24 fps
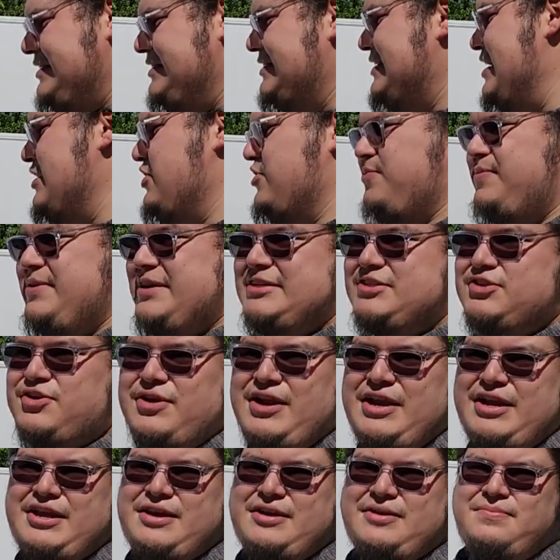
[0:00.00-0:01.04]
the standard-based
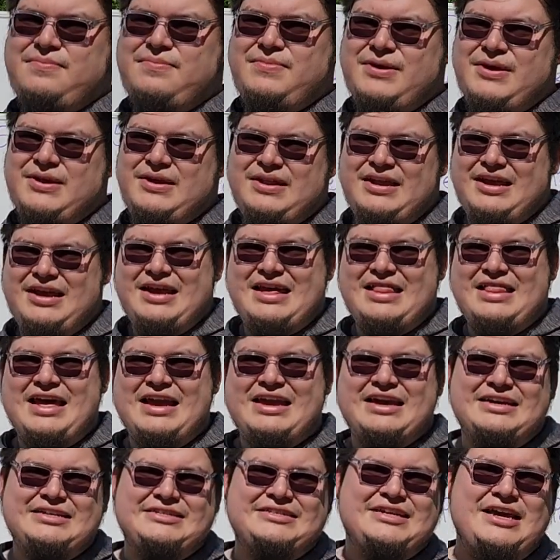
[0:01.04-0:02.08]
grading, but
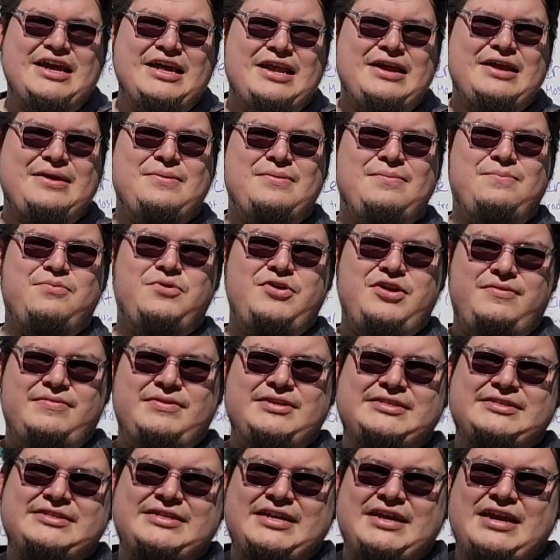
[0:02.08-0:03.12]
like I said
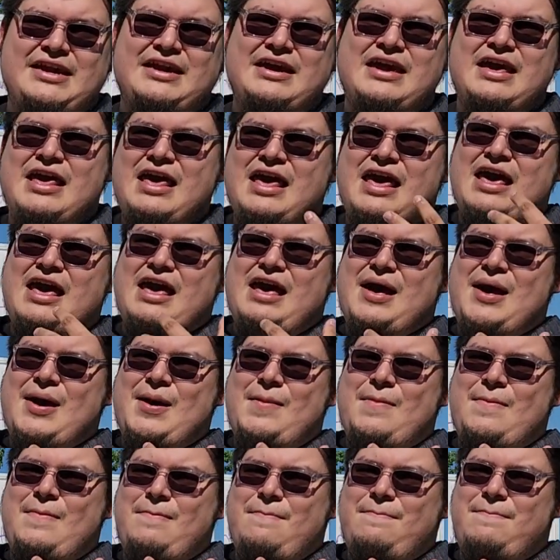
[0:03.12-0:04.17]
previously,
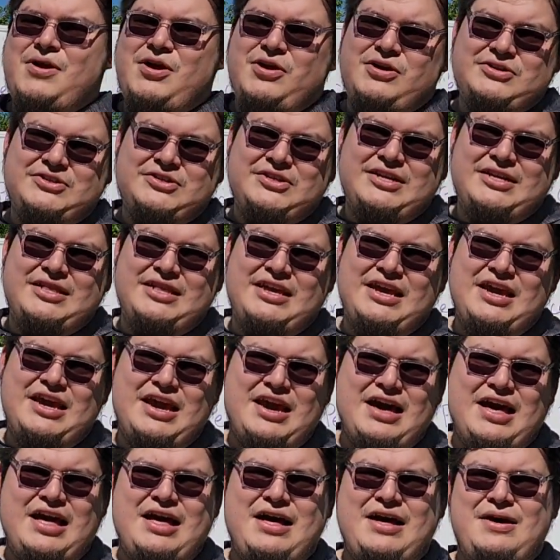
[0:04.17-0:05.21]
personally
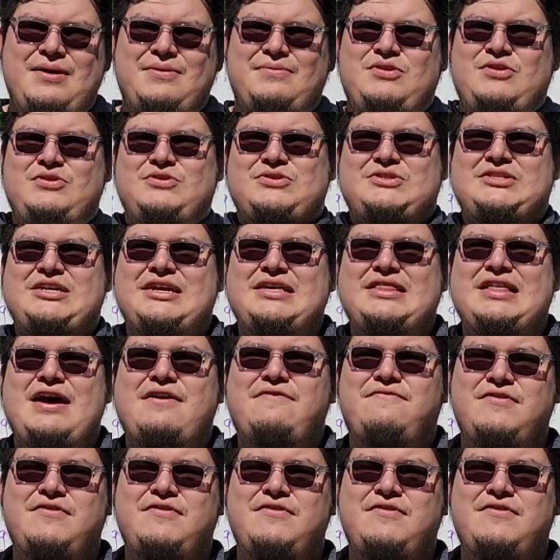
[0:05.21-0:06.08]
using that